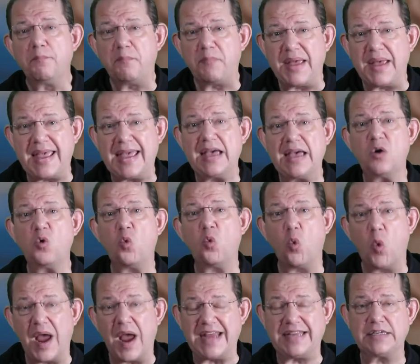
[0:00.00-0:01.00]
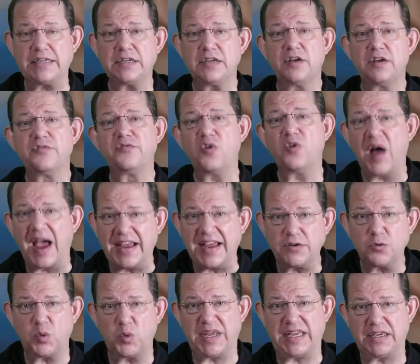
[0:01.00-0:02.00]
bear weight for
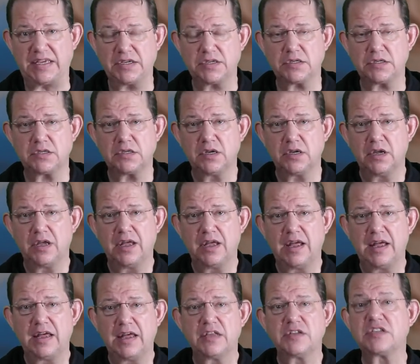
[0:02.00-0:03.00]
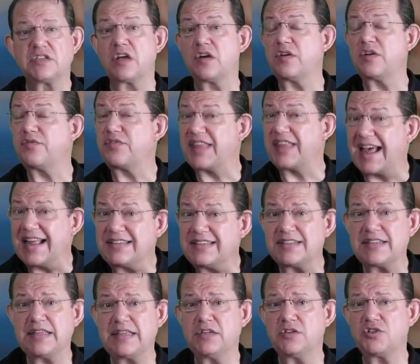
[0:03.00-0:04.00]
8 weeks. So if that's
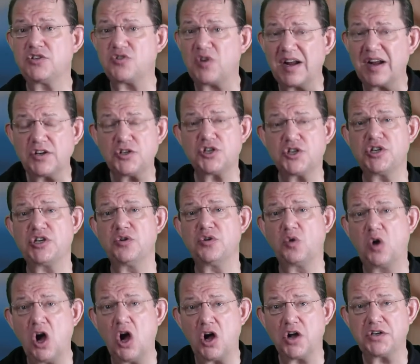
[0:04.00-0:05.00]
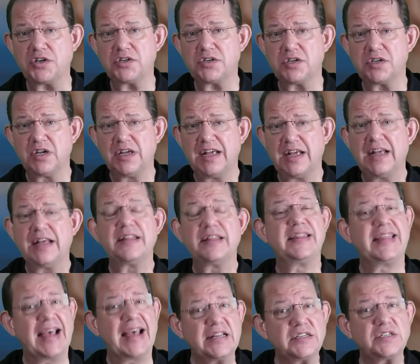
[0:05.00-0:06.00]
the instruction you got,
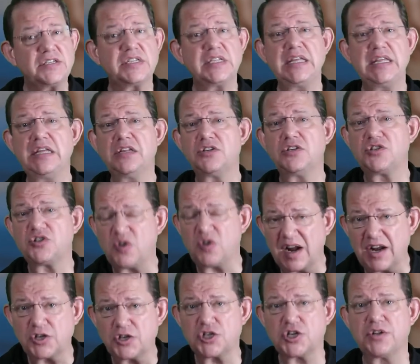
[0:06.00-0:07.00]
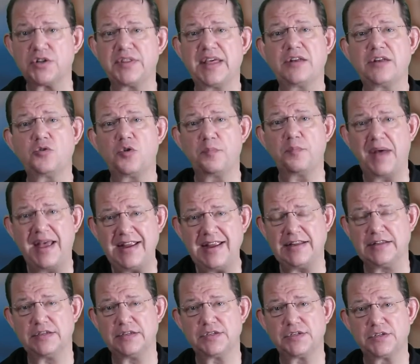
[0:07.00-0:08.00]
that's the instruction that
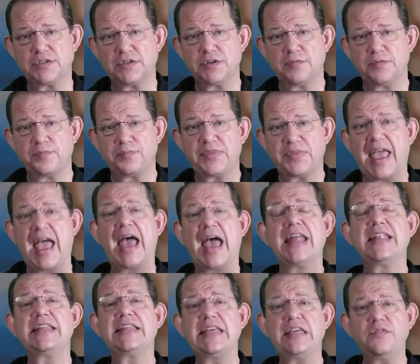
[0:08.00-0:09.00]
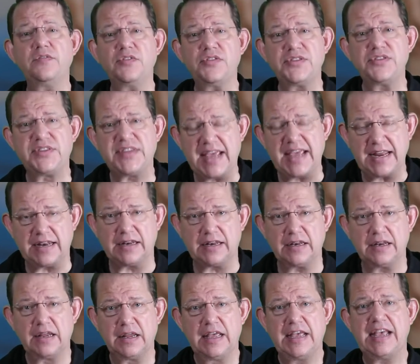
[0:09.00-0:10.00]
remains. And even then,
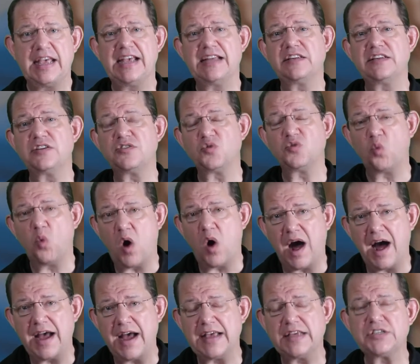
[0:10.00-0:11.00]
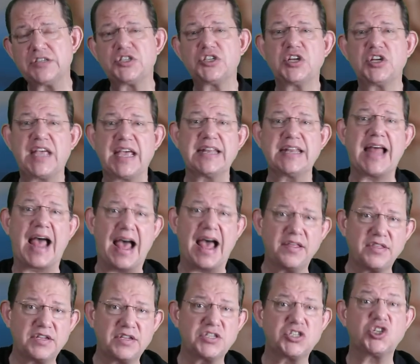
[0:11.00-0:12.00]
it is wise to get
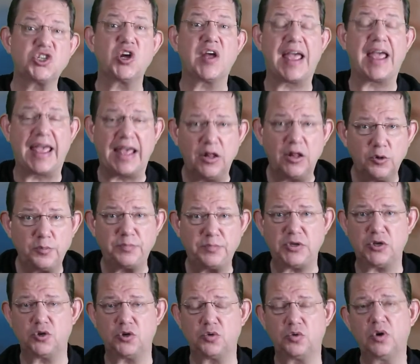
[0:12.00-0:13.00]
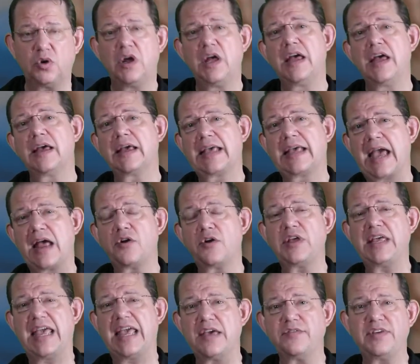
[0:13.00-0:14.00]
others to help you
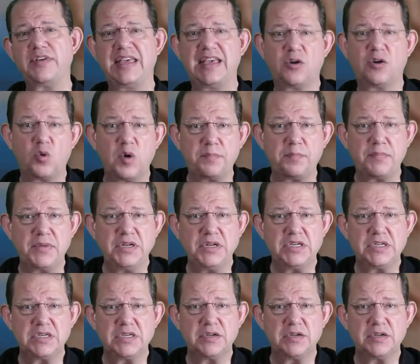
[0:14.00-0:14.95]
carry heavy equipment